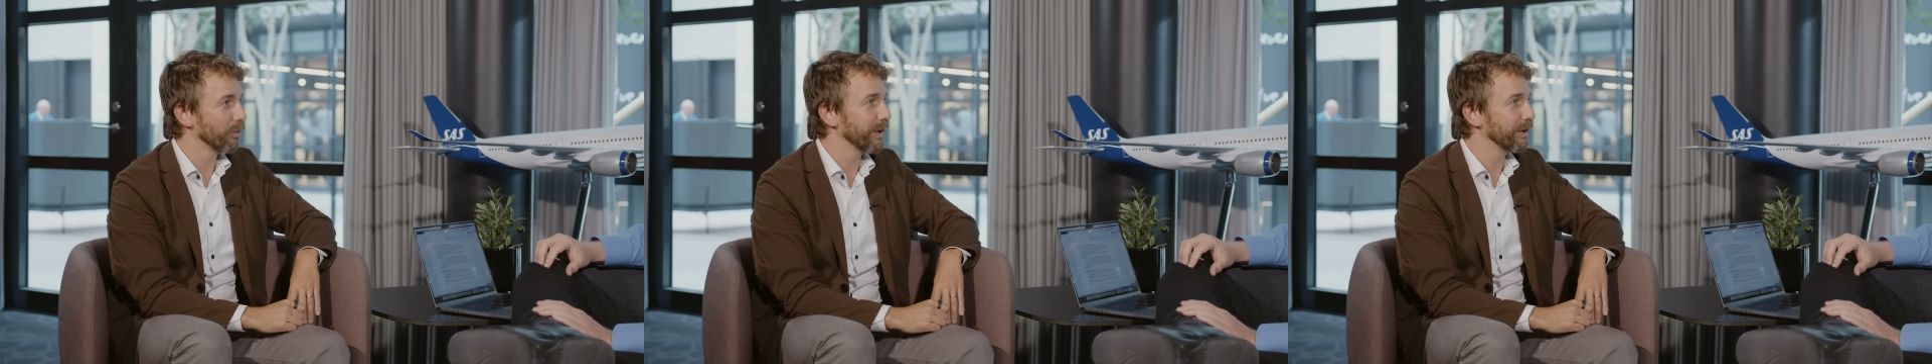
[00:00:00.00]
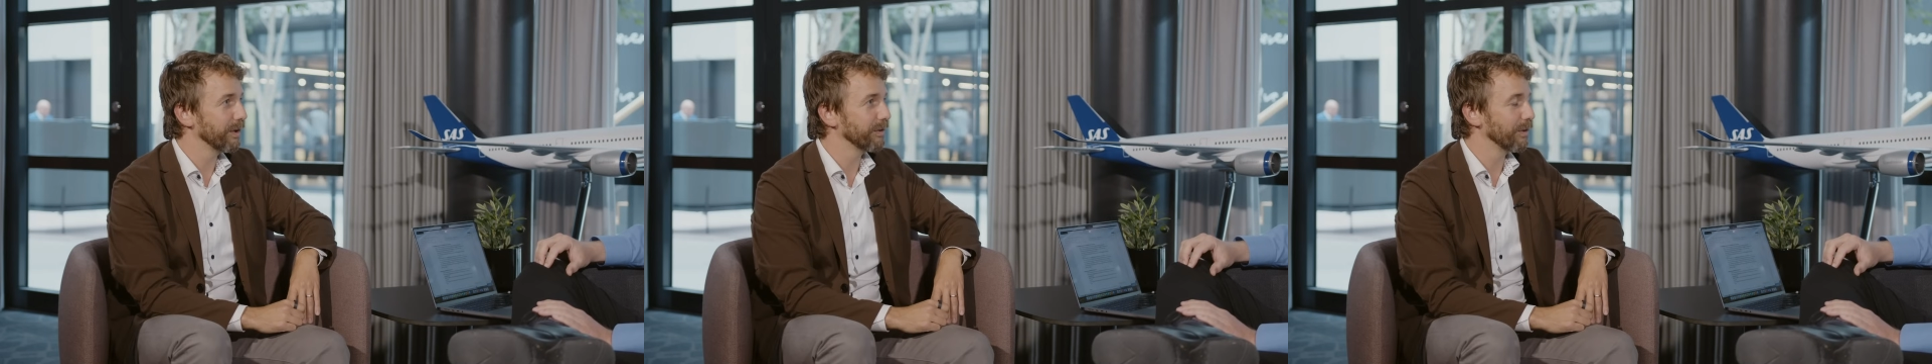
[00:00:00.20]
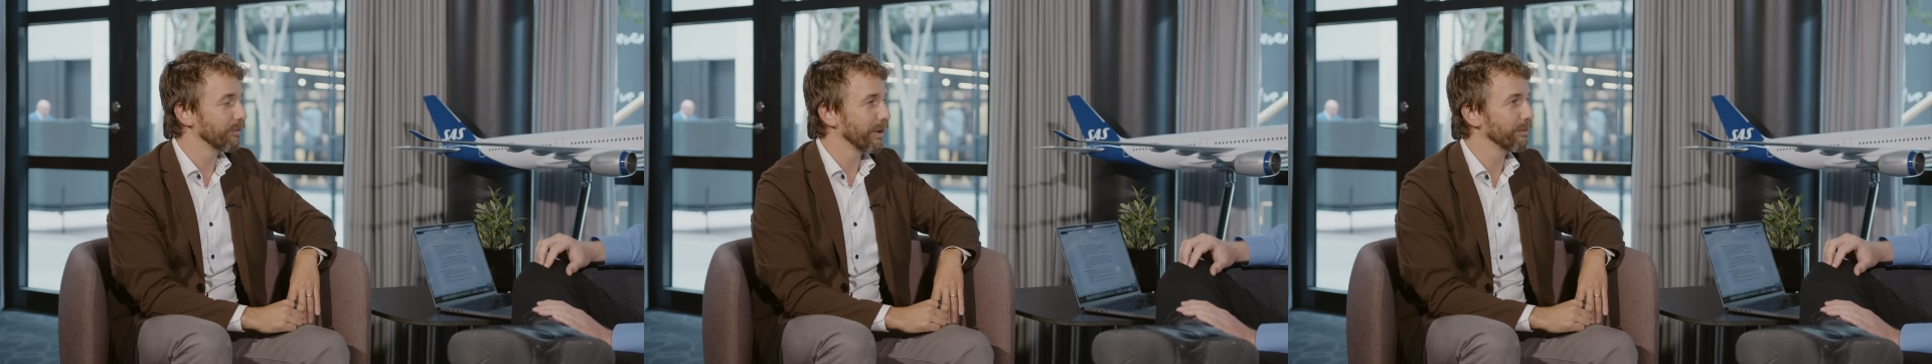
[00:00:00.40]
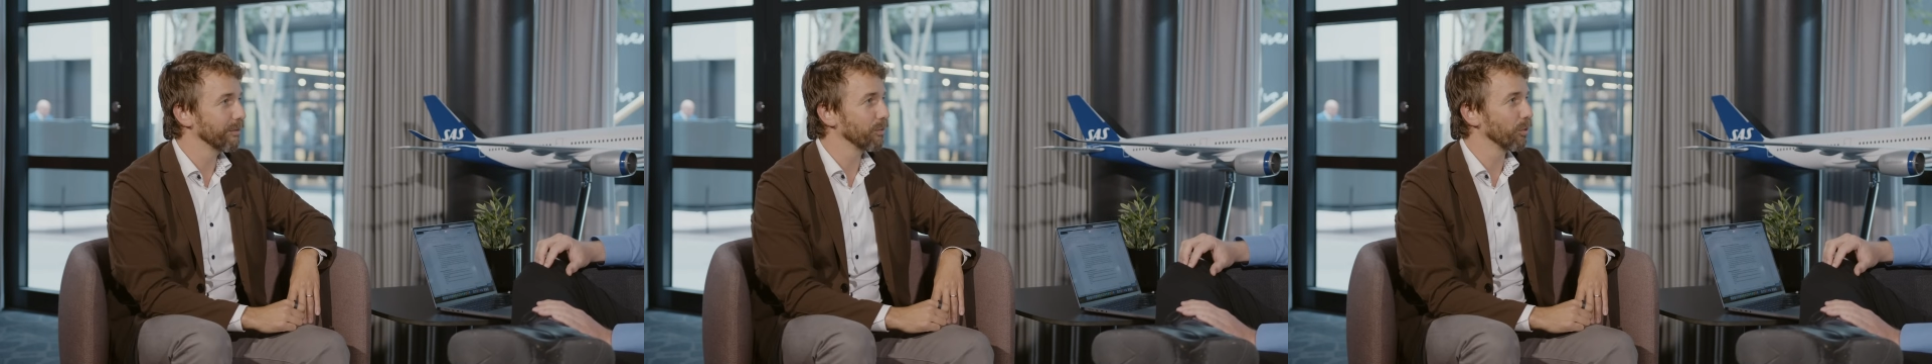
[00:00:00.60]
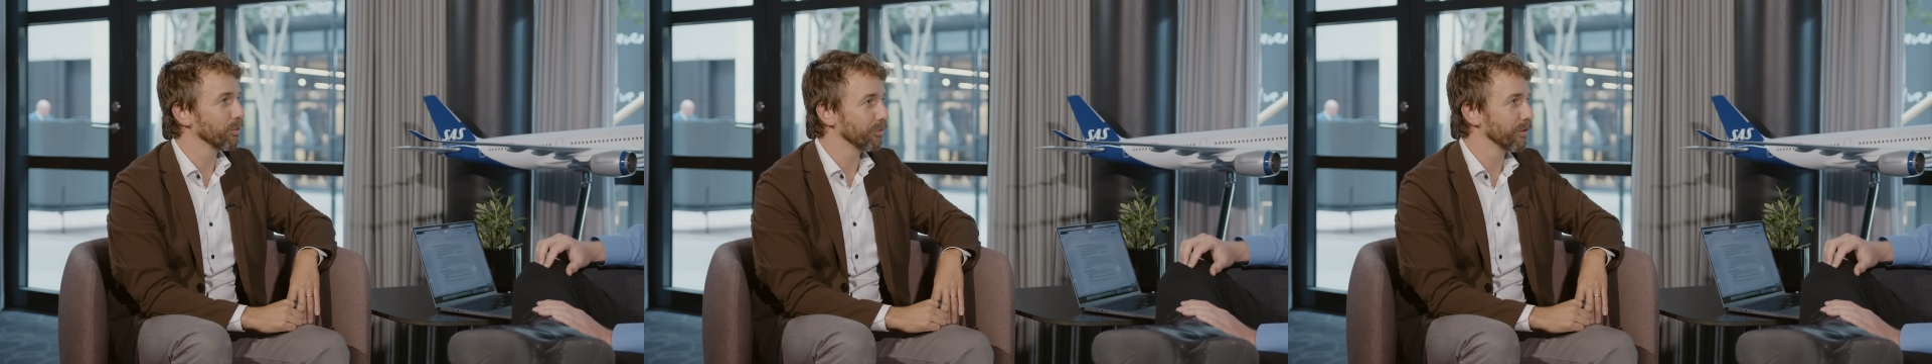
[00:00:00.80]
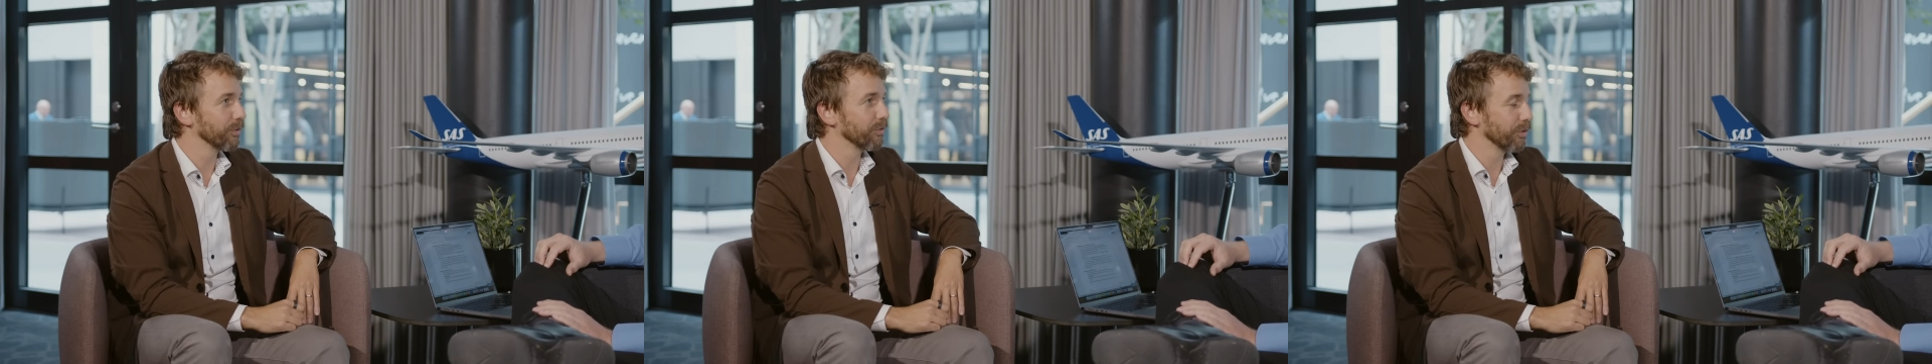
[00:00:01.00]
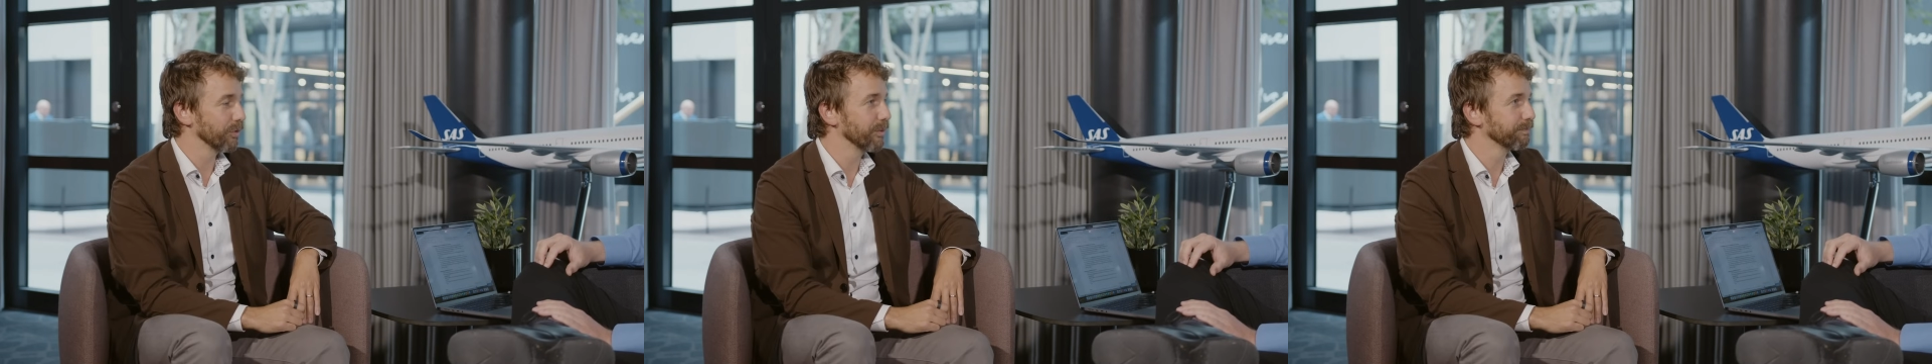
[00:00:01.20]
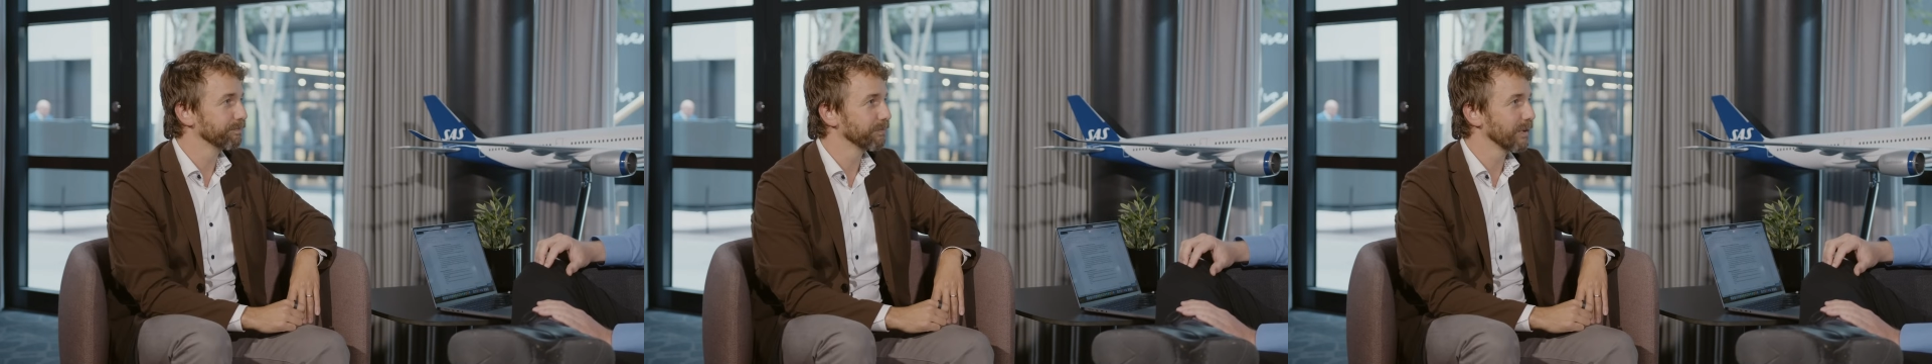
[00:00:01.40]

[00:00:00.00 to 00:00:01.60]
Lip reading: way we want it to.